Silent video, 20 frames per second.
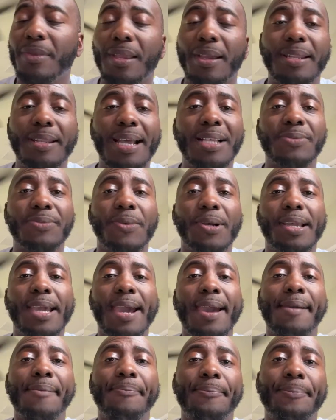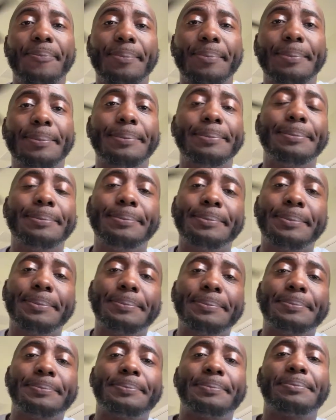S1K.
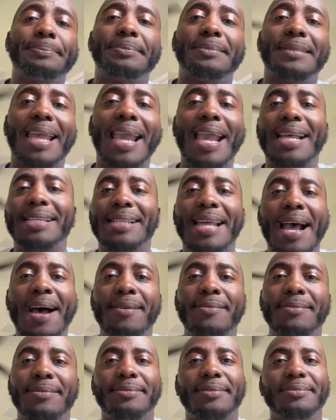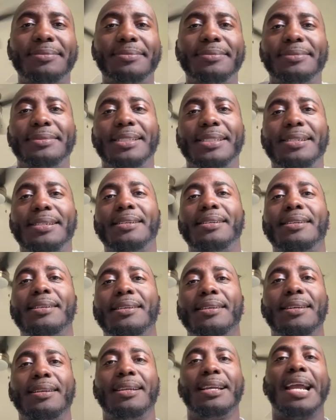Hands down.
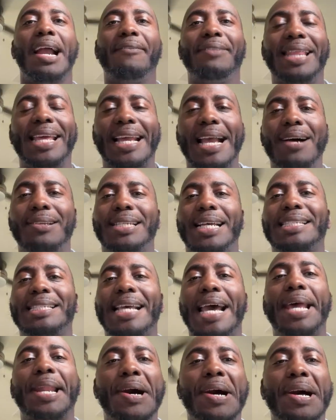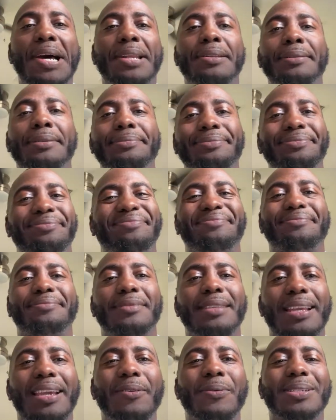Everything else I sat on,
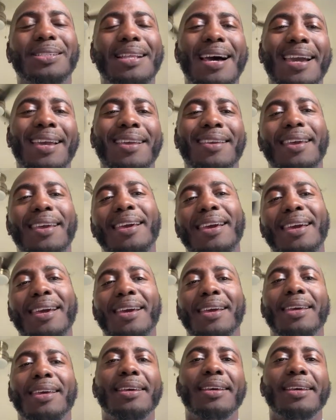it was like, the